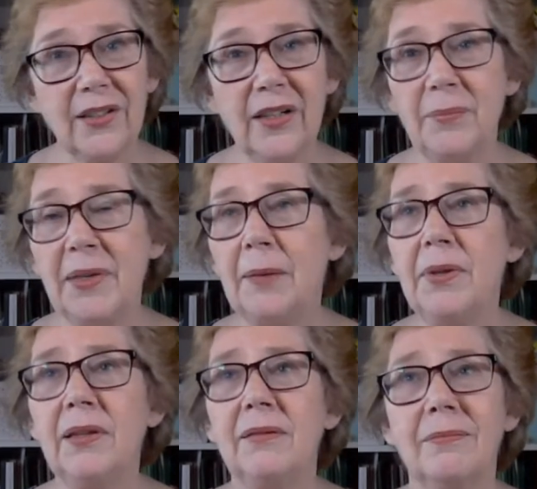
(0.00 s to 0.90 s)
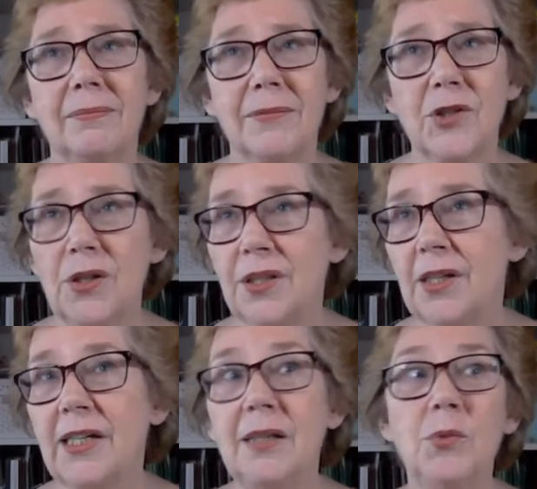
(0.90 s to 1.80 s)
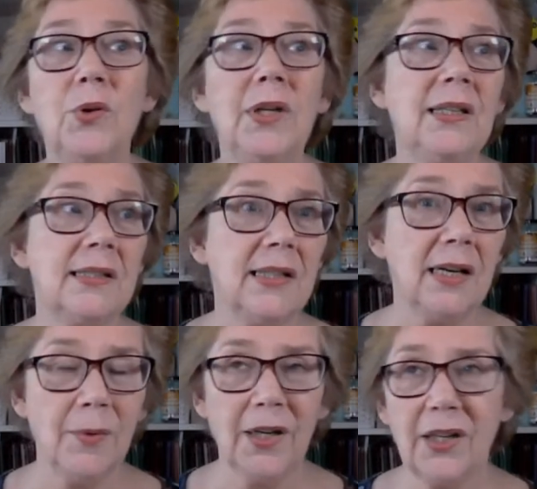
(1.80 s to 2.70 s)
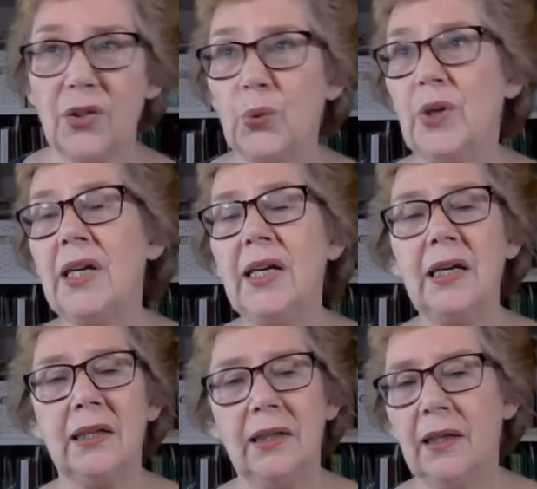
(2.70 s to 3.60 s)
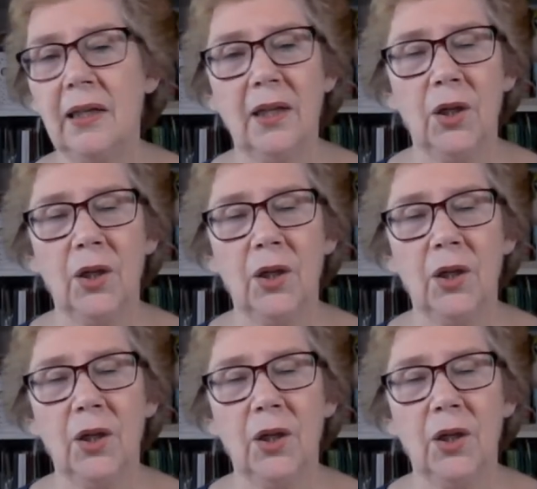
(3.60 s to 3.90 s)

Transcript: You know, he'd be up at 2.30 in the morning to start work at 3 and